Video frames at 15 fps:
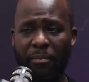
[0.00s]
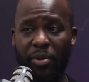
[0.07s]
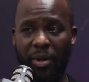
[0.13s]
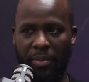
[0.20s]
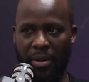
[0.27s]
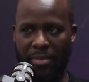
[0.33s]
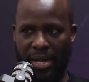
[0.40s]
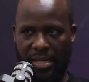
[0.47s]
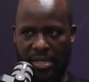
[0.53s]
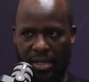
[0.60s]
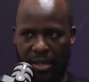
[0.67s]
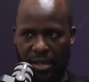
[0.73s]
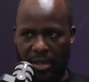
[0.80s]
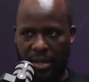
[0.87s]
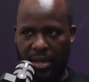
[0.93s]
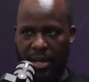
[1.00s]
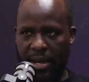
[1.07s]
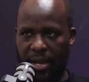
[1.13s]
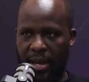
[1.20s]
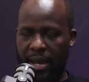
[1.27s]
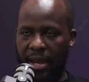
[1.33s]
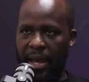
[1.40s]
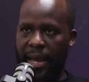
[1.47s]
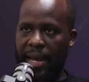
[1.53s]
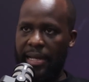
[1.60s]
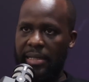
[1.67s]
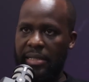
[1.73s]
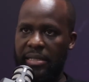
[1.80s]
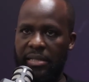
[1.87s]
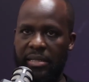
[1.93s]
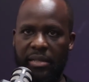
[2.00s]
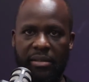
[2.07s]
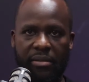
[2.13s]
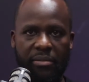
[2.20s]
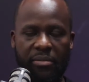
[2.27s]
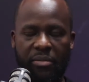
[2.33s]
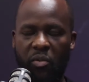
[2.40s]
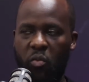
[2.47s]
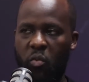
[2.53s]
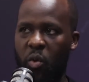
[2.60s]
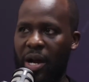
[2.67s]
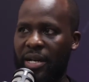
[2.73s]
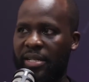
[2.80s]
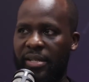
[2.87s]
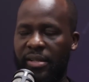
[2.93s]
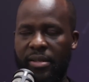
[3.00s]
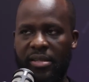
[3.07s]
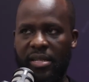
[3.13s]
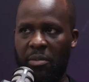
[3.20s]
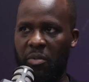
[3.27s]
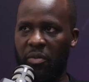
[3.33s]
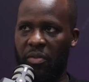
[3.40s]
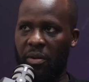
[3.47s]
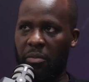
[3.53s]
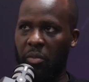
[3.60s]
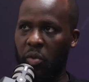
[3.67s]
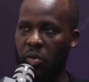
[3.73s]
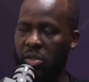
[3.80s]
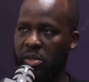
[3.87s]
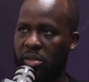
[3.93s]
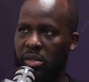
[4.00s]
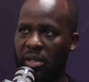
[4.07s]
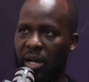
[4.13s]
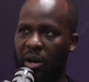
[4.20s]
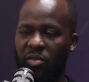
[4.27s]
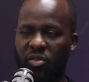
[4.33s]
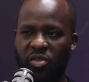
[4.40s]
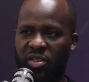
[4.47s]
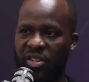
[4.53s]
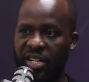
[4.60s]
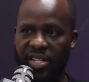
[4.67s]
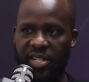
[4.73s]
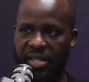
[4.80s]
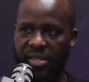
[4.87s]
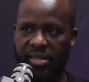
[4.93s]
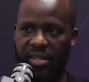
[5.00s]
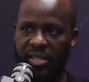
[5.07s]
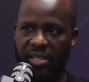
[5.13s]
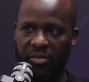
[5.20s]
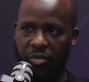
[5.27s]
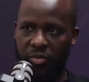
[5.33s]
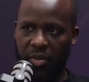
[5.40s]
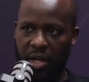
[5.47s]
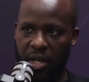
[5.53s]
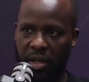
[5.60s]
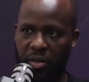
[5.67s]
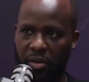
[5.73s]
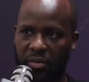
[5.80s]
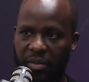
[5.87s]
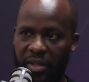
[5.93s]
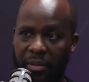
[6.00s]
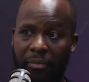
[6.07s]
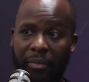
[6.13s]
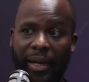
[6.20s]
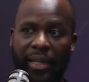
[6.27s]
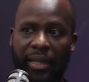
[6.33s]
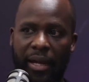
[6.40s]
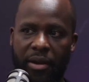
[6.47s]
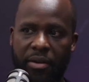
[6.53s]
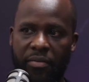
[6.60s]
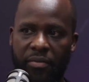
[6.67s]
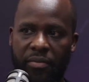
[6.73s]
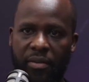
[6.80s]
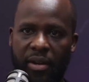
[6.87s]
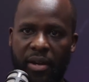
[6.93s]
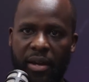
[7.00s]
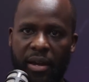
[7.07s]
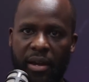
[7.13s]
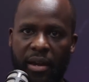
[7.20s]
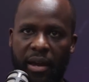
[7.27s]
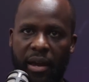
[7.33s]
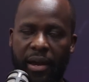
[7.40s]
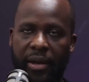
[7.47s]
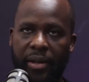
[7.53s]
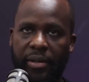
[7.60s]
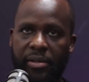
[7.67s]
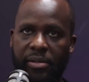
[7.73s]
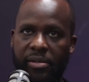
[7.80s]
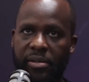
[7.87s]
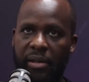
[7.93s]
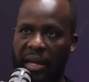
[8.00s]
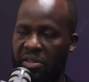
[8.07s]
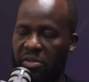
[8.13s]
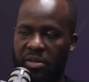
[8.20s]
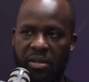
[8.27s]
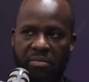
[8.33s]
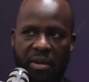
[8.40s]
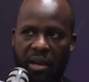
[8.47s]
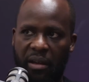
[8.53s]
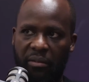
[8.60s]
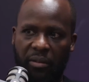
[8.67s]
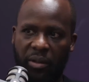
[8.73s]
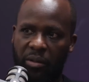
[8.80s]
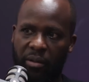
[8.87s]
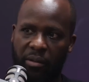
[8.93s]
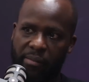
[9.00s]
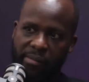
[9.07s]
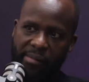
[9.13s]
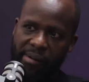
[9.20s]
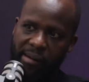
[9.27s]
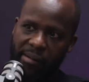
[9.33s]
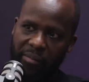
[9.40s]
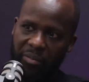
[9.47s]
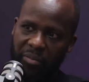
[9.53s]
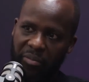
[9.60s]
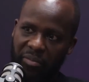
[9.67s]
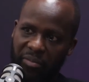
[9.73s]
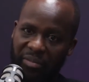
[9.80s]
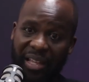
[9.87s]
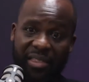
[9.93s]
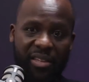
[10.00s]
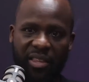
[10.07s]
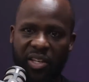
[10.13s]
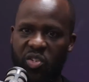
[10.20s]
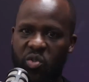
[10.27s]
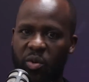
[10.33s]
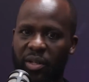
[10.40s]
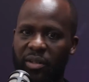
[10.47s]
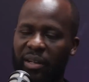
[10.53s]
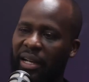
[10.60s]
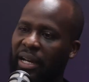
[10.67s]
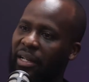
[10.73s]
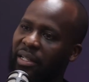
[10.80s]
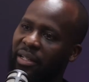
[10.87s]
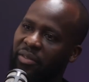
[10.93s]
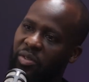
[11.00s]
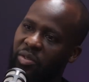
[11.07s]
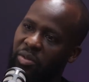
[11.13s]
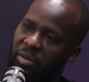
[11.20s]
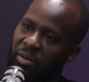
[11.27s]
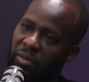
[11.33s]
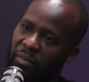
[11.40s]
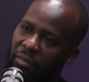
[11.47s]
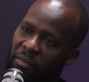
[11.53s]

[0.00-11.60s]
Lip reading: problematic. And wanted some of the most outrageous things I've ever heard of in my life. And I told them, yeah, look, that thing that you want, I can't give it to you.